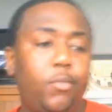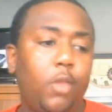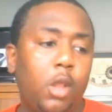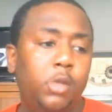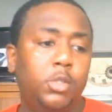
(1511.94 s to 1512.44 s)

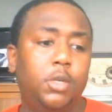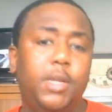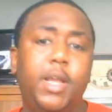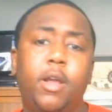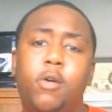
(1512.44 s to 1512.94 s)
So
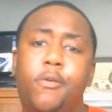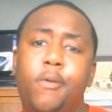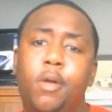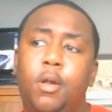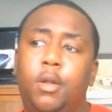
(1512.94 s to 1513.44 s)
now
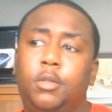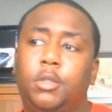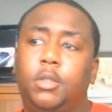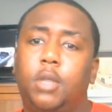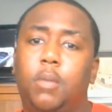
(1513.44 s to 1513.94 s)

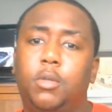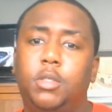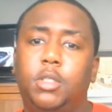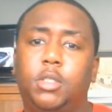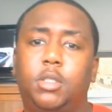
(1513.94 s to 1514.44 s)
I'm on
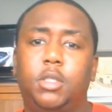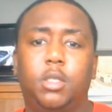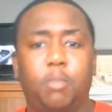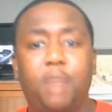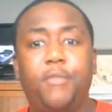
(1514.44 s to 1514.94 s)

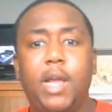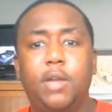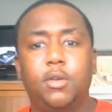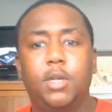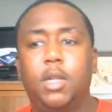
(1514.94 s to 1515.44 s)
my
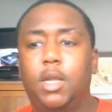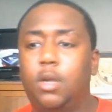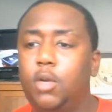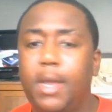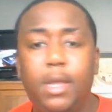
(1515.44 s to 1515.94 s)
final. They're like,
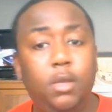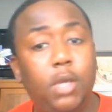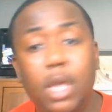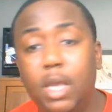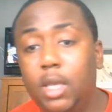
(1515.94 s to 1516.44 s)
okay, you
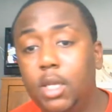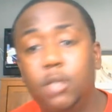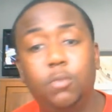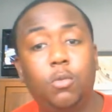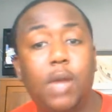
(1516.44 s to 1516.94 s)
can't get any
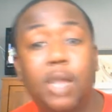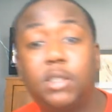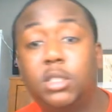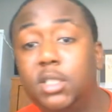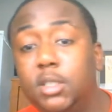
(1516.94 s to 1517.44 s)
more
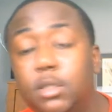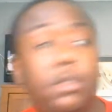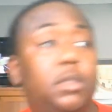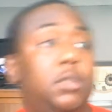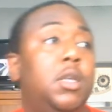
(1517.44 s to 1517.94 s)

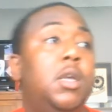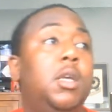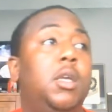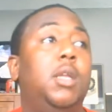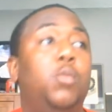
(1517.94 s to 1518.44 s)
accidents.
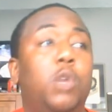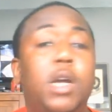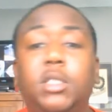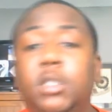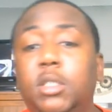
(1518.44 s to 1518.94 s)
Any more
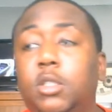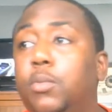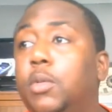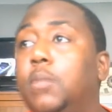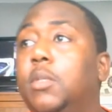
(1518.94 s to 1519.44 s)
accidents, you're
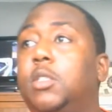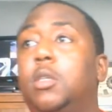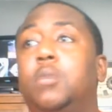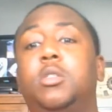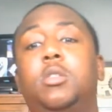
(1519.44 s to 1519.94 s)
pretty much
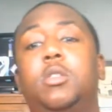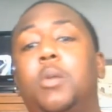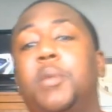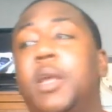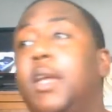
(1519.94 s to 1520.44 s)
subject to
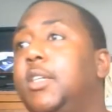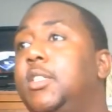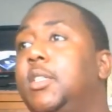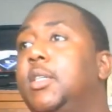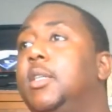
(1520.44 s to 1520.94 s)

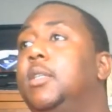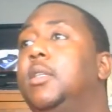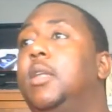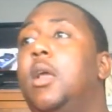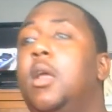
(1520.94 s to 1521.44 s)
termination
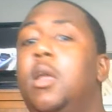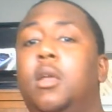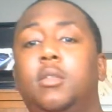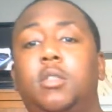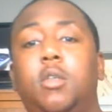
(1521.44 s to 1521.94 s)
and
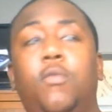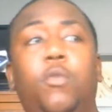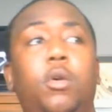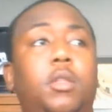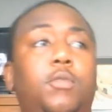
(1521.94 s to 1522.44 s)
so
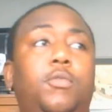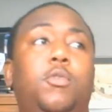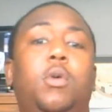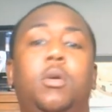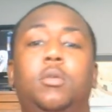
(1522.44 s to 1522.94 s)
forth and so
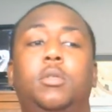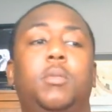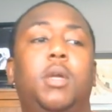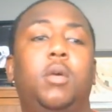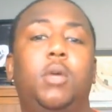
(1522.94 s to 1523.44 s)
on. I'm
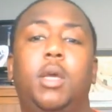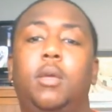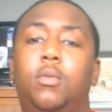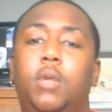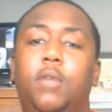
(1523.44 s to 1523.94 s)
like, okay,
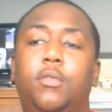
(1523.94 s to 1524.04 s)
whatever.